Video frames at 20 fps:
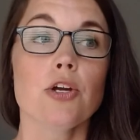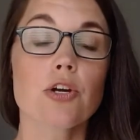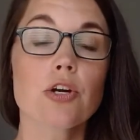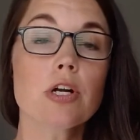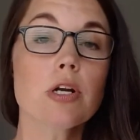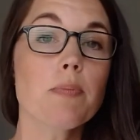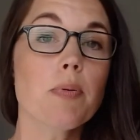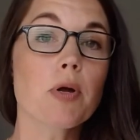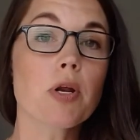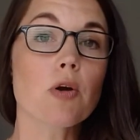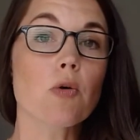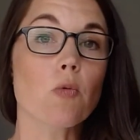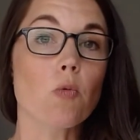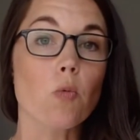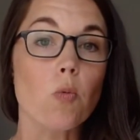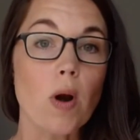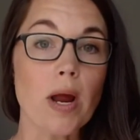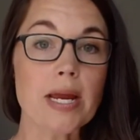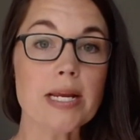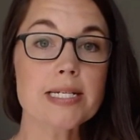you're going to put it
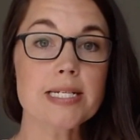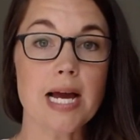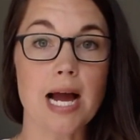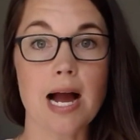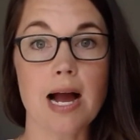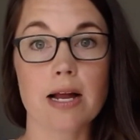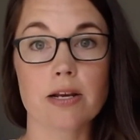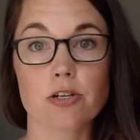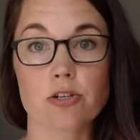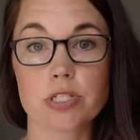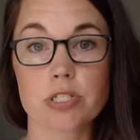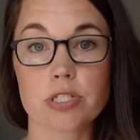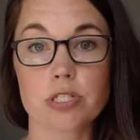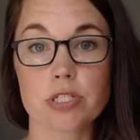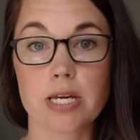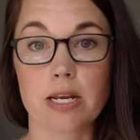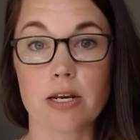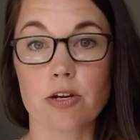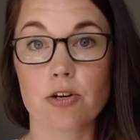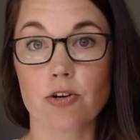right on your
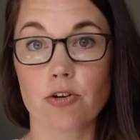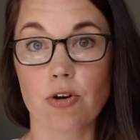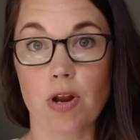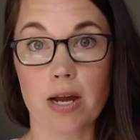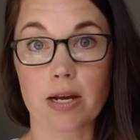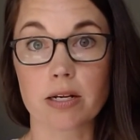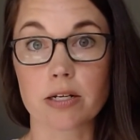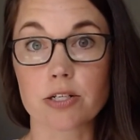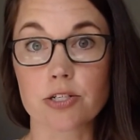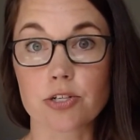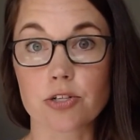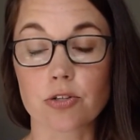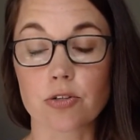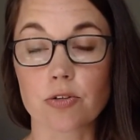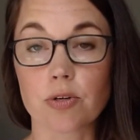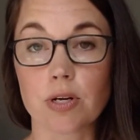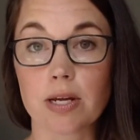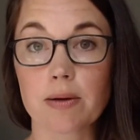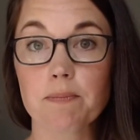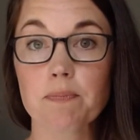skin and you're not going to
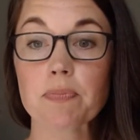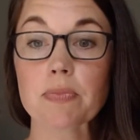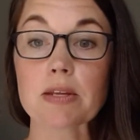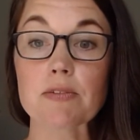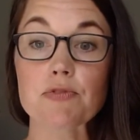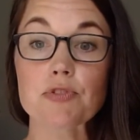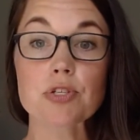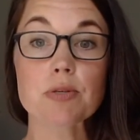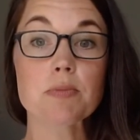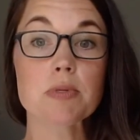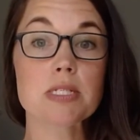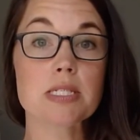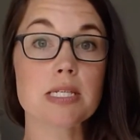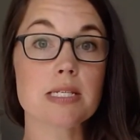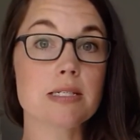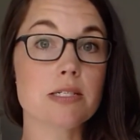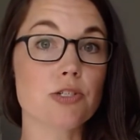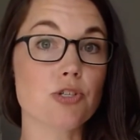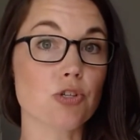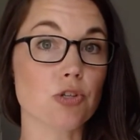dilute it. If someone
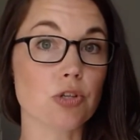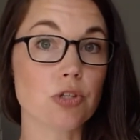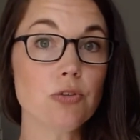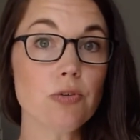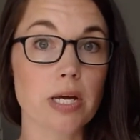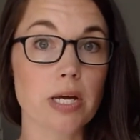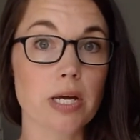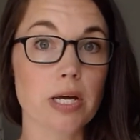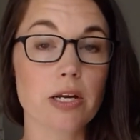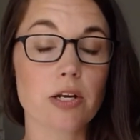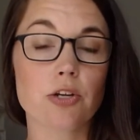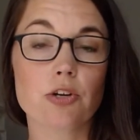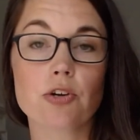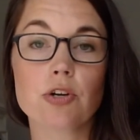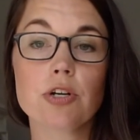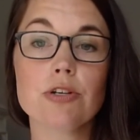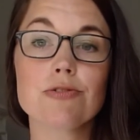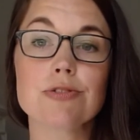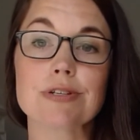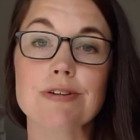says dilute it, you're
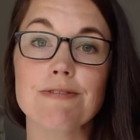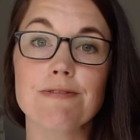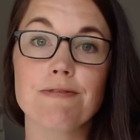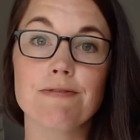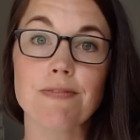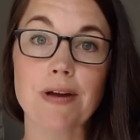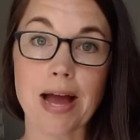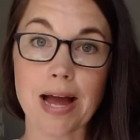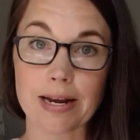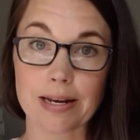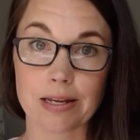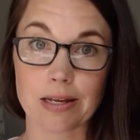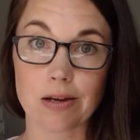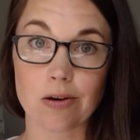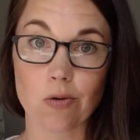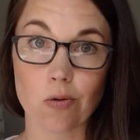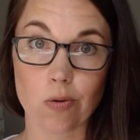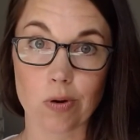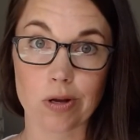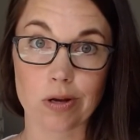going to use a
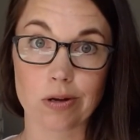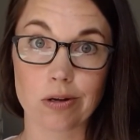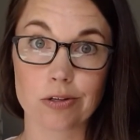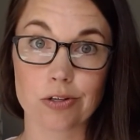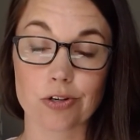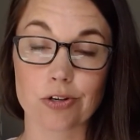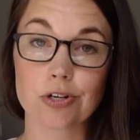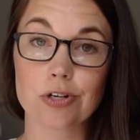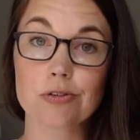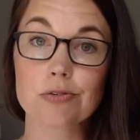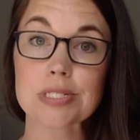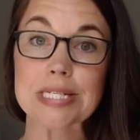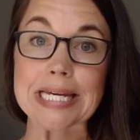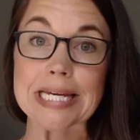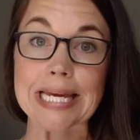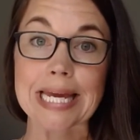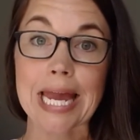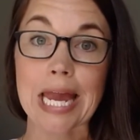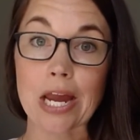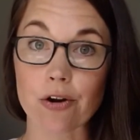fatty oil. You're going to use
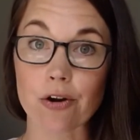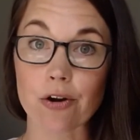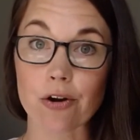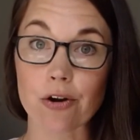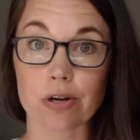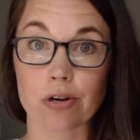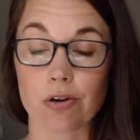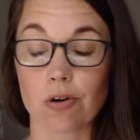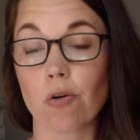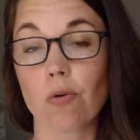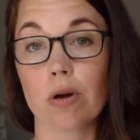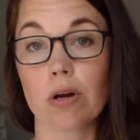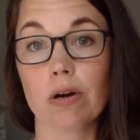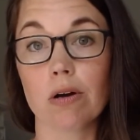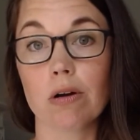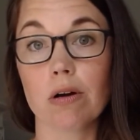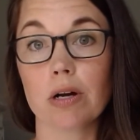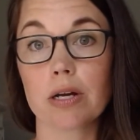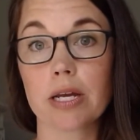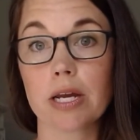a carrier
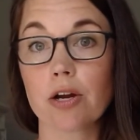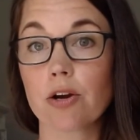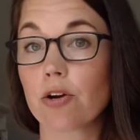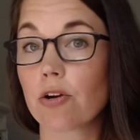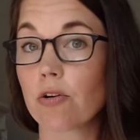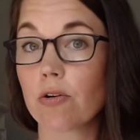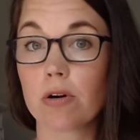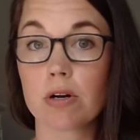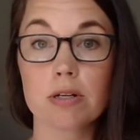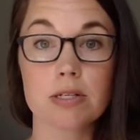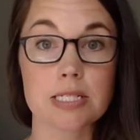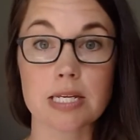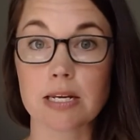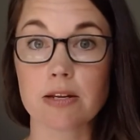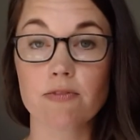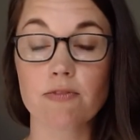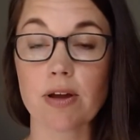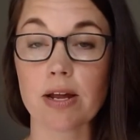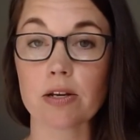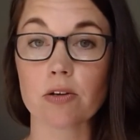oil. A carrier oil is
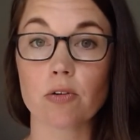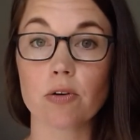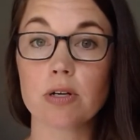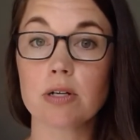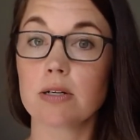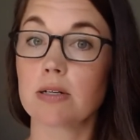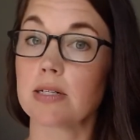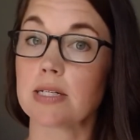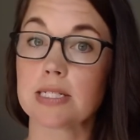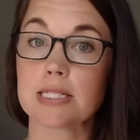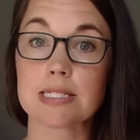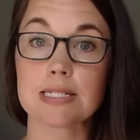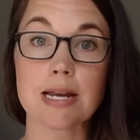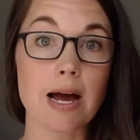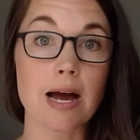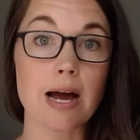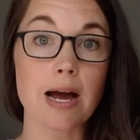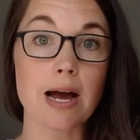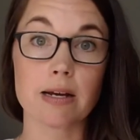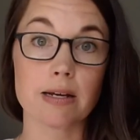any fatty oil. It's
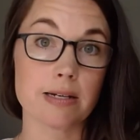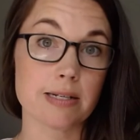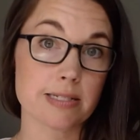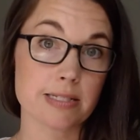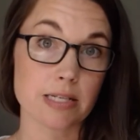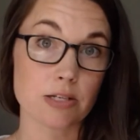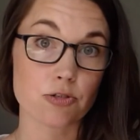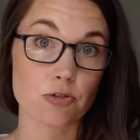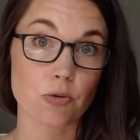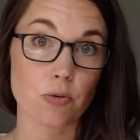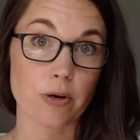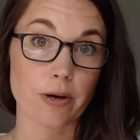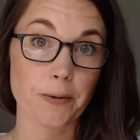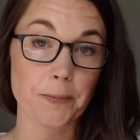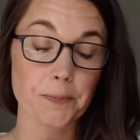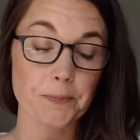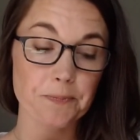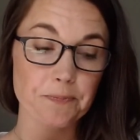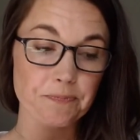not an essential oil.